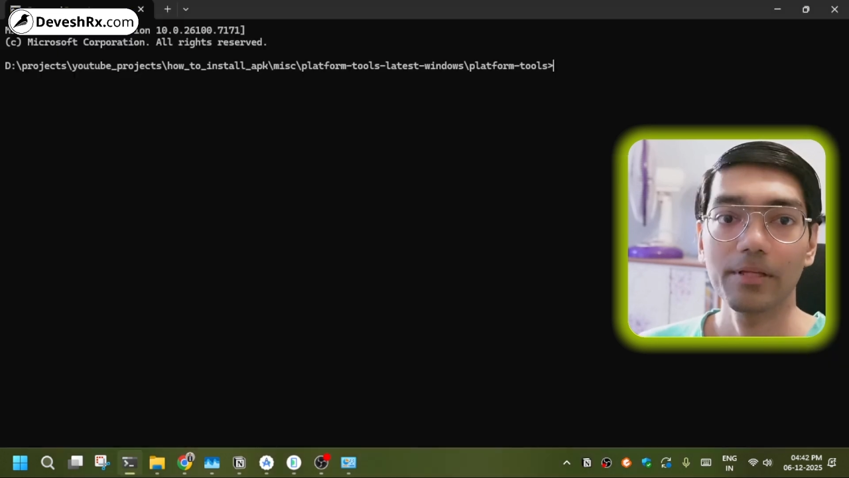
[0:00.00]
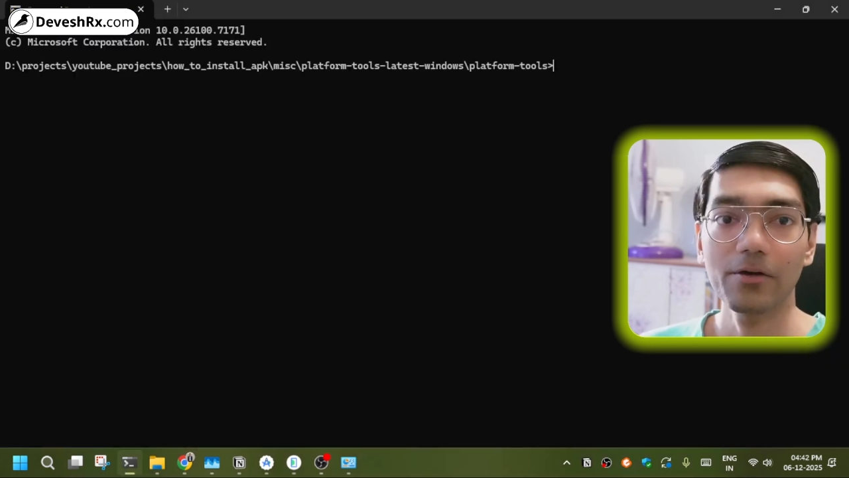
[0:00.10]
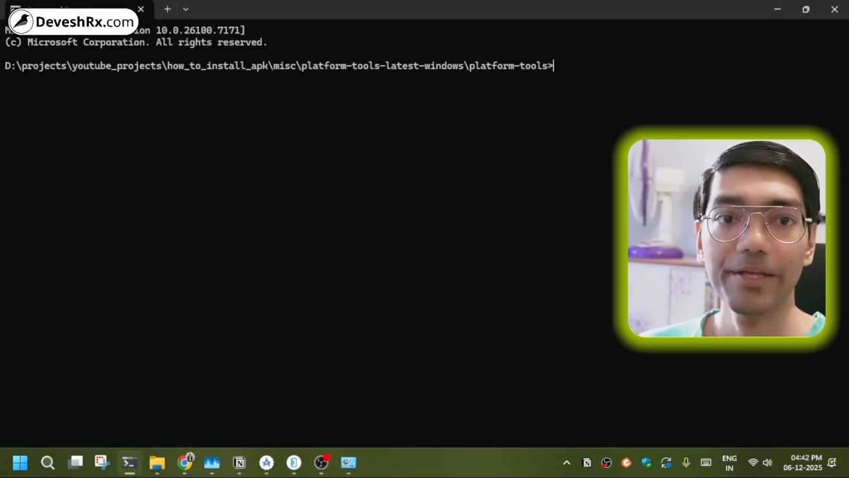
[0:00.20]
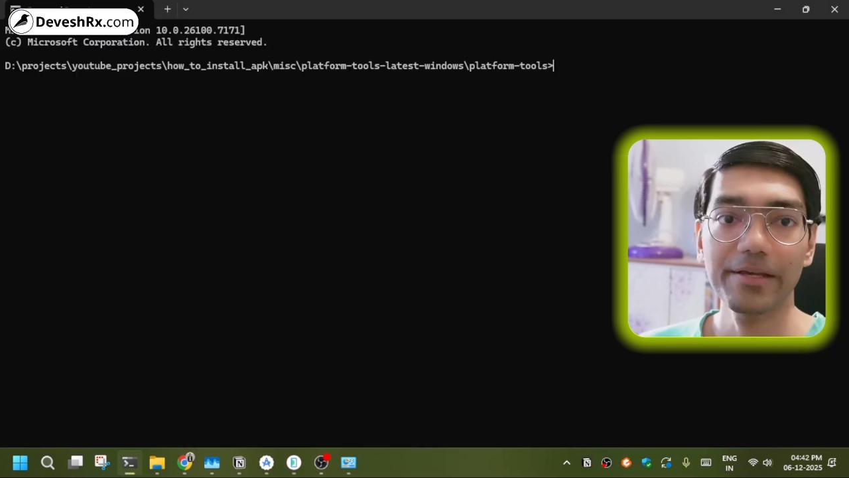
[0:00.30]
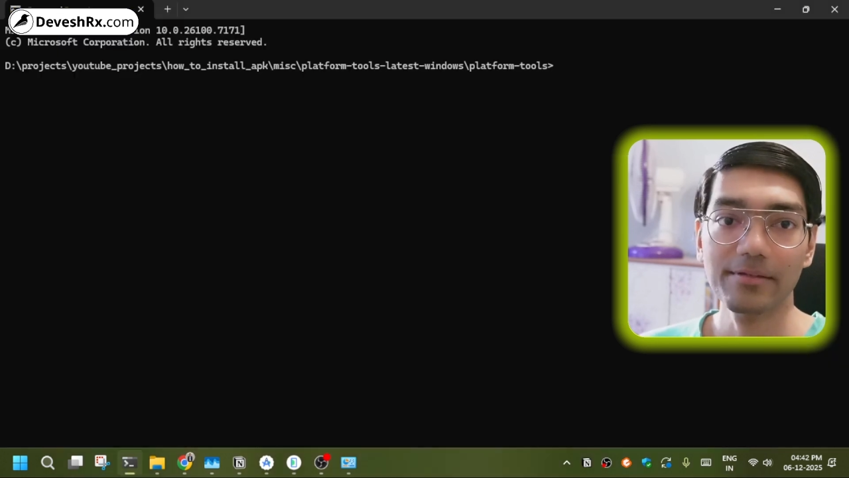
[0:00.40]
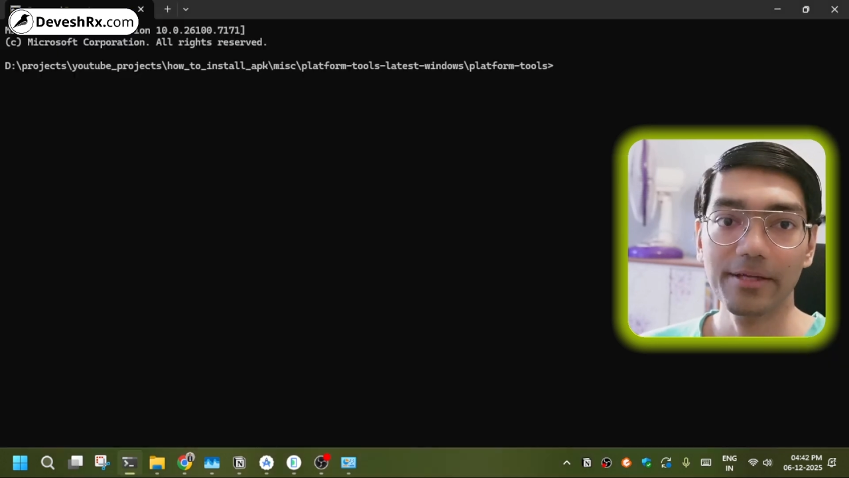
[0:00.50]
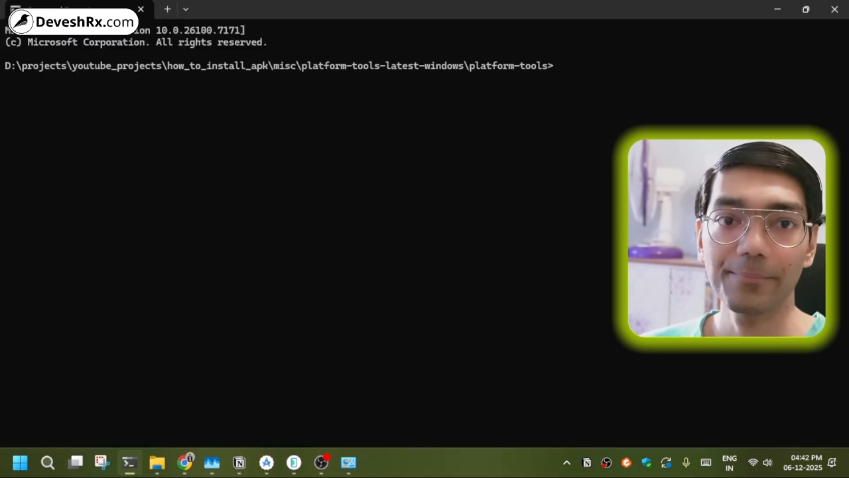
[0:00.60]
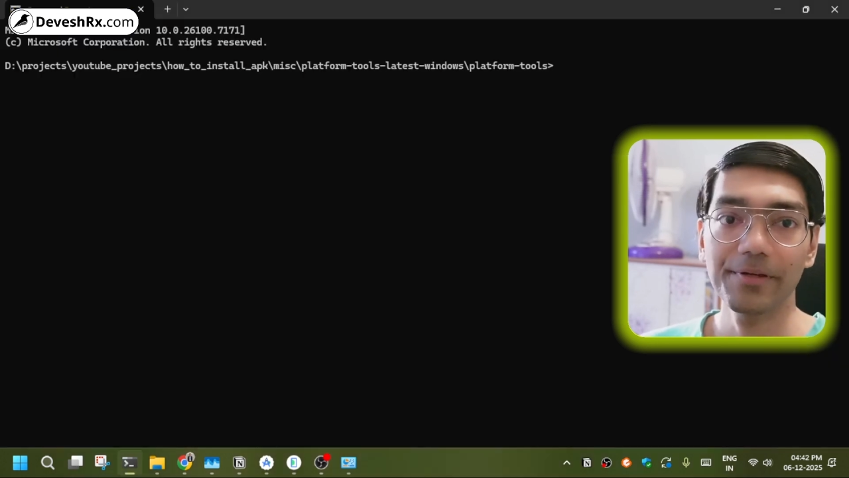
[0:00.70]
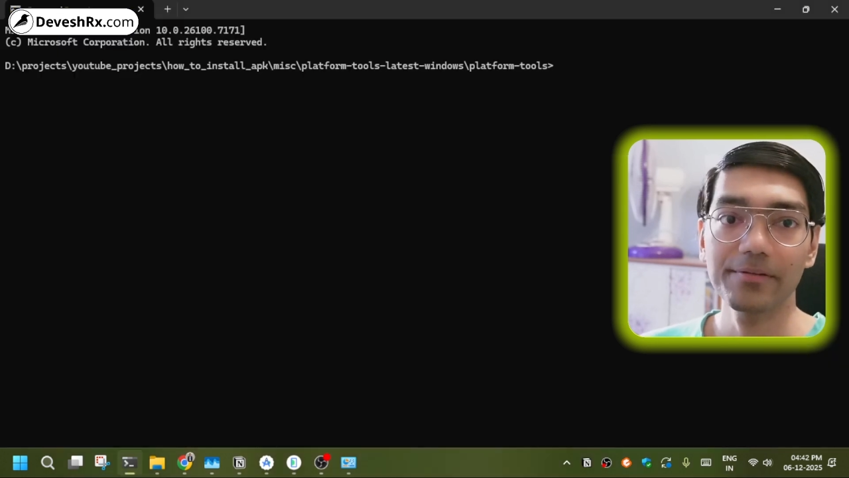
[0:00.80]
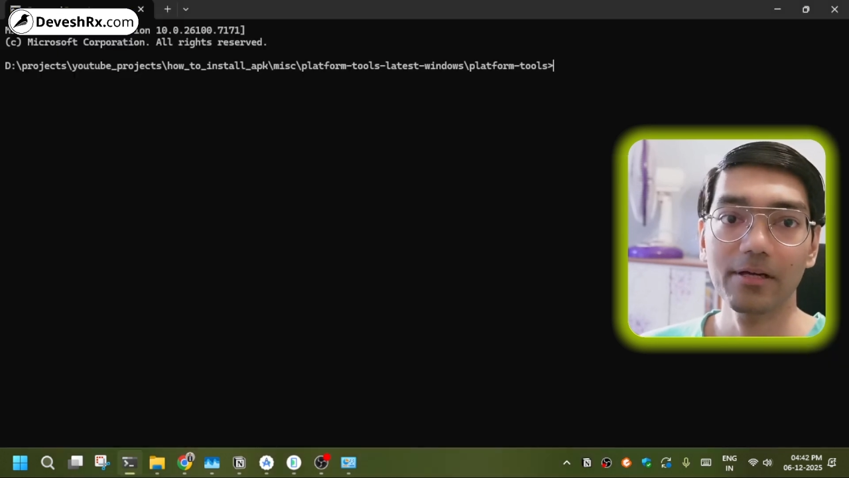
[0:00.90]
Now next
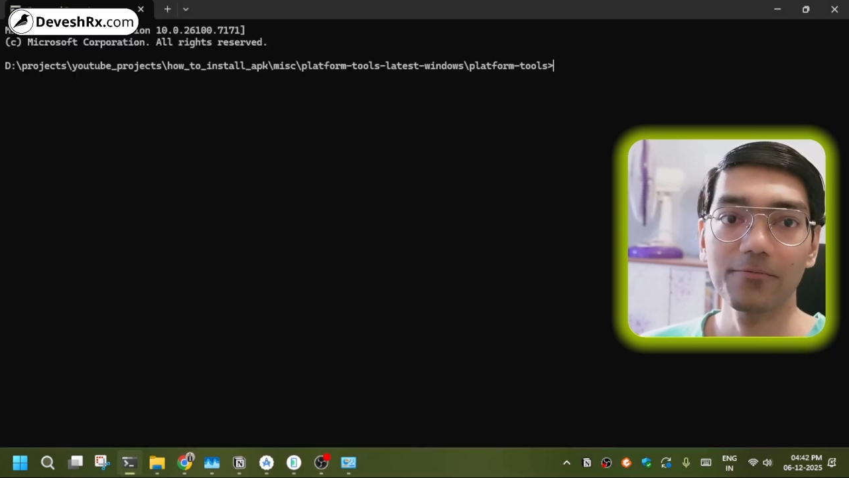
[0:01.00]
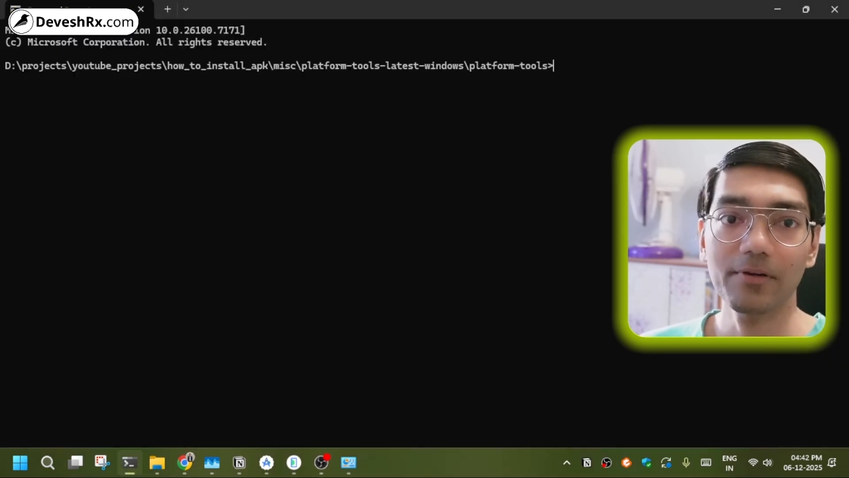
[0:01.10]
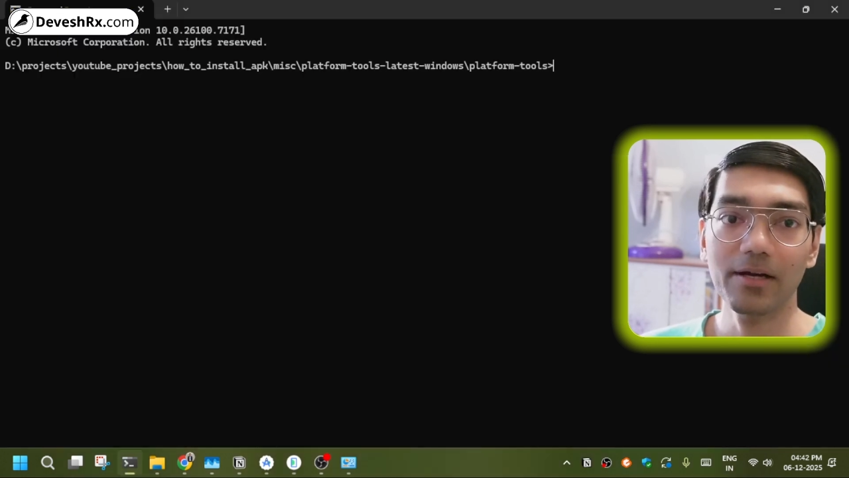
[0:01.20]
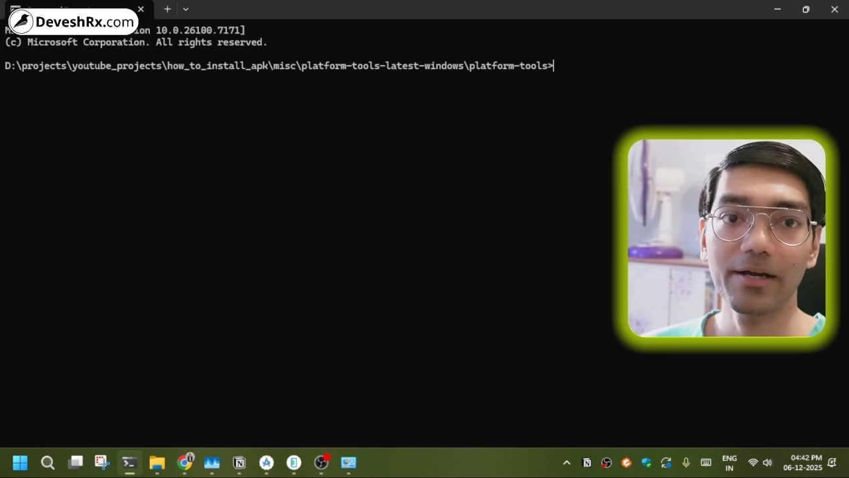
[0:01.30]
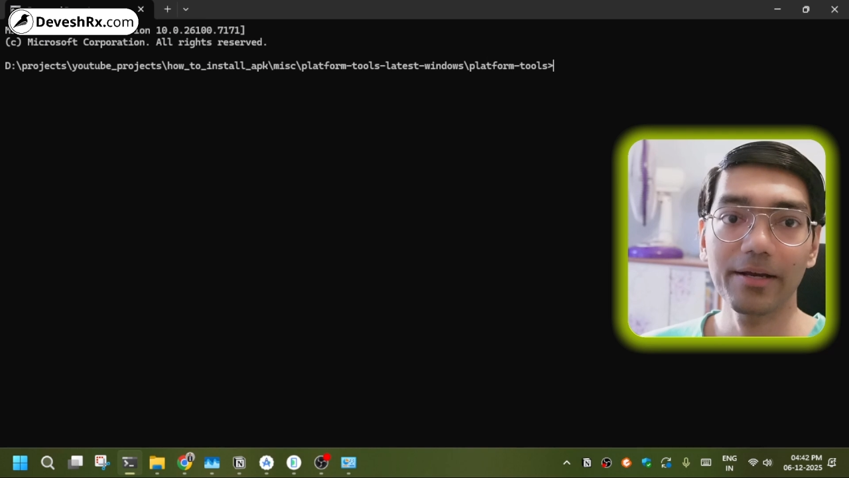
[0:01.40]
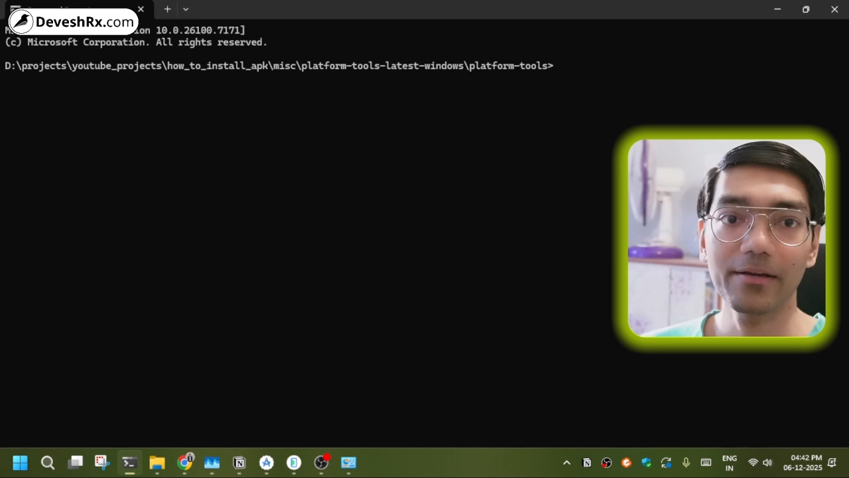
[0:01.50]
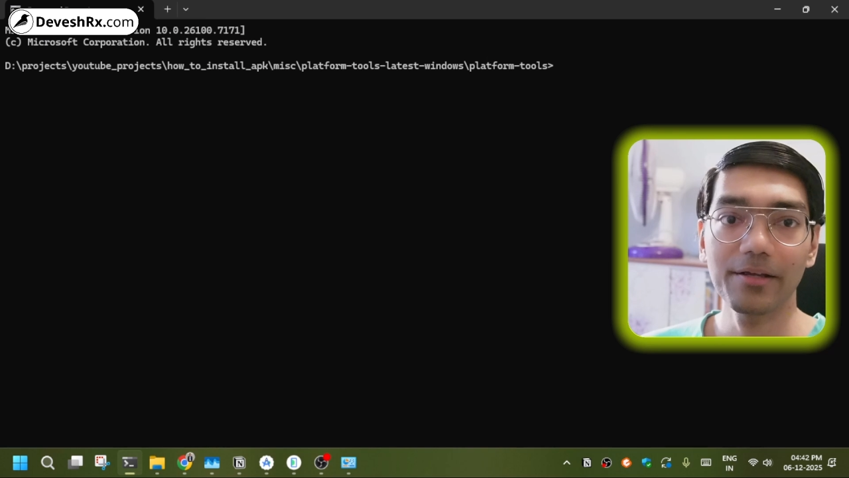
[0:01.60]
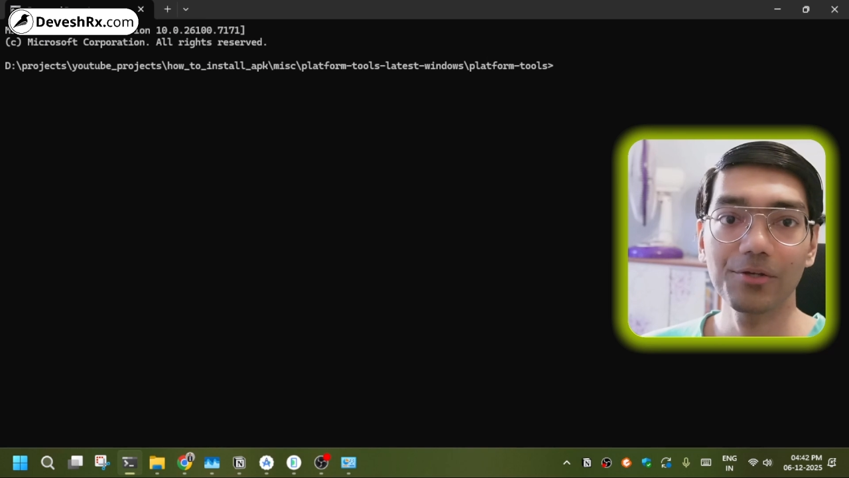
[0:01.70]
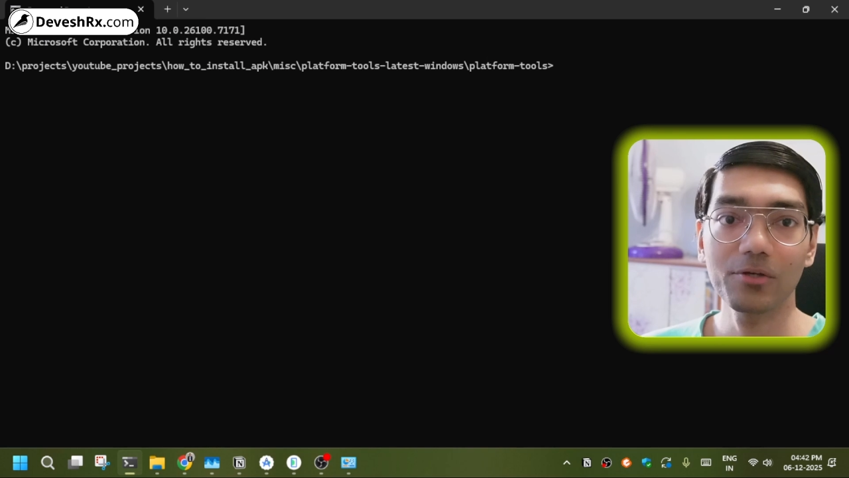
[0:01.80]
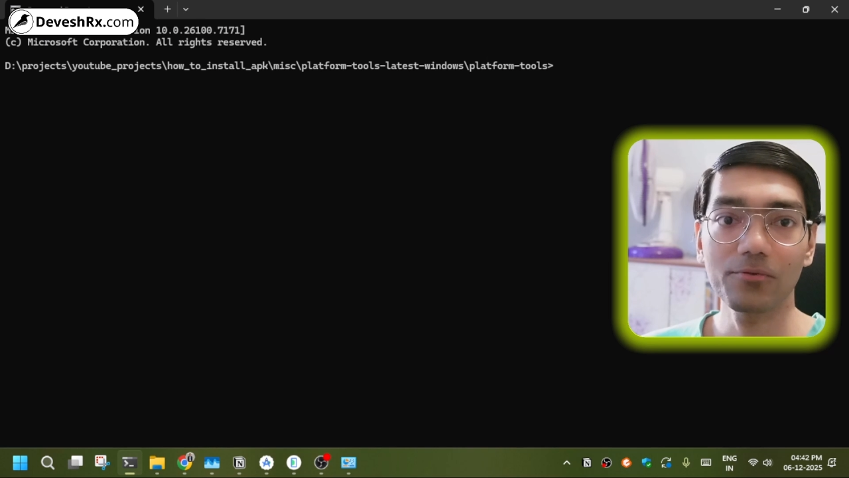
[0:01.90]
step is, after
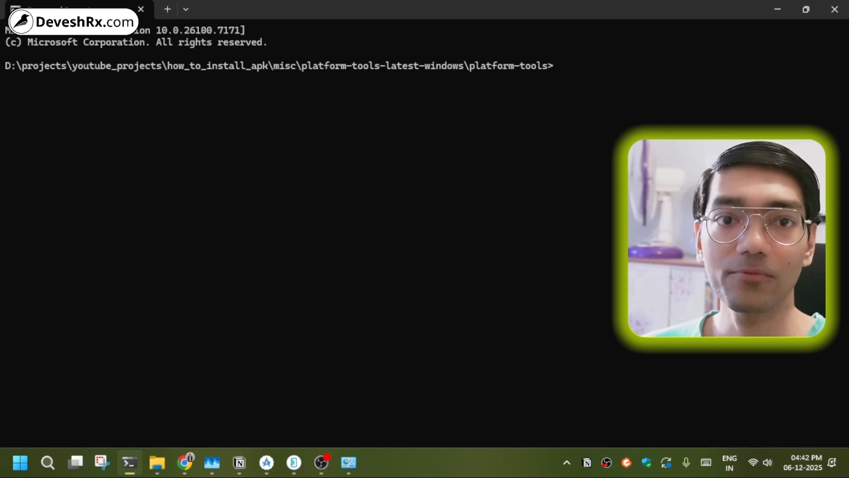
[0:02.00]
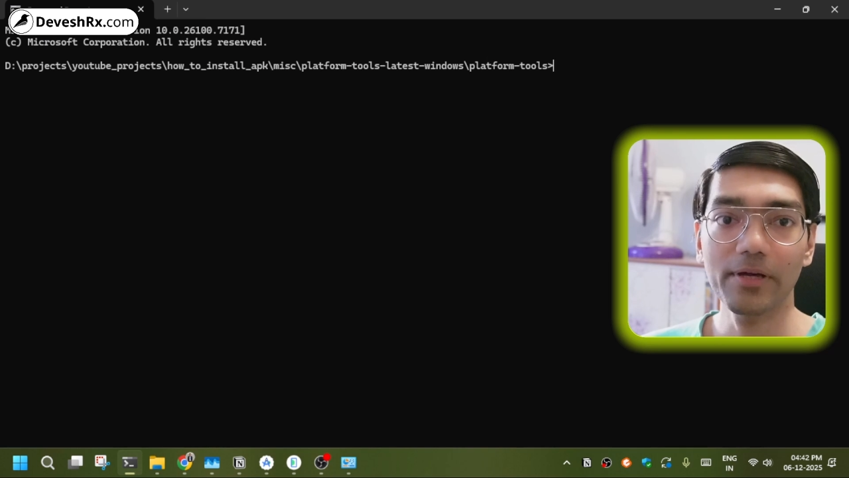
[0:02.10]
connecting your